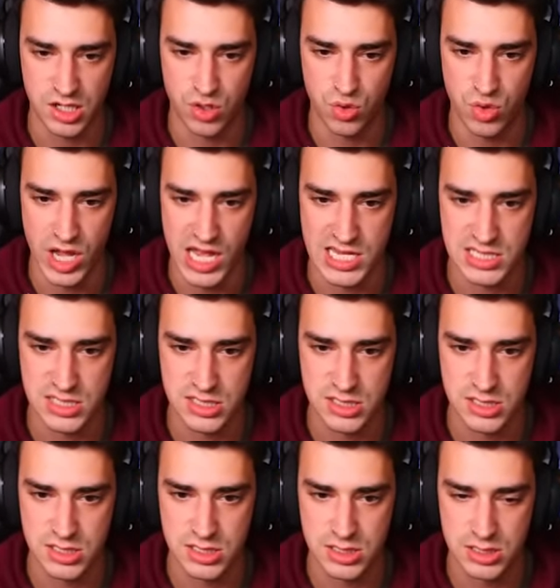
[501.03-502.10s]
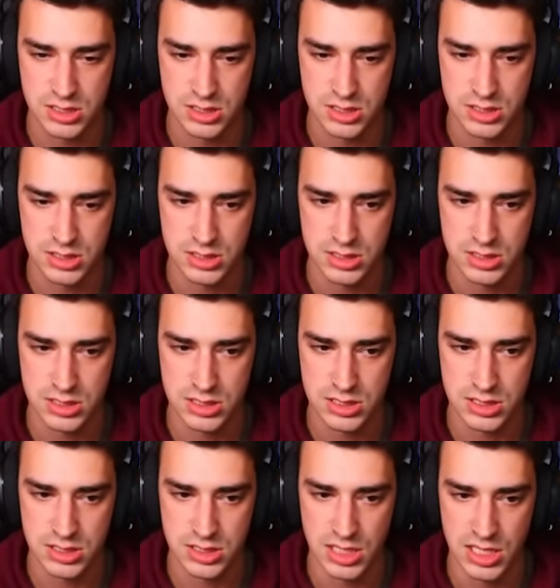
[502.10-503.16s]
quest.
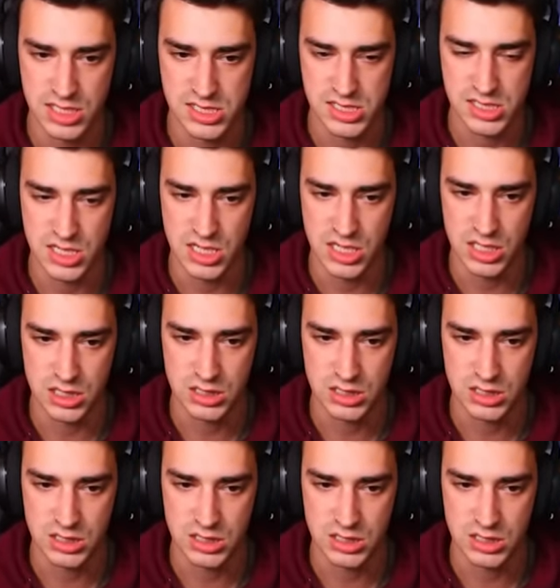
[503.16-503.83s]
I see.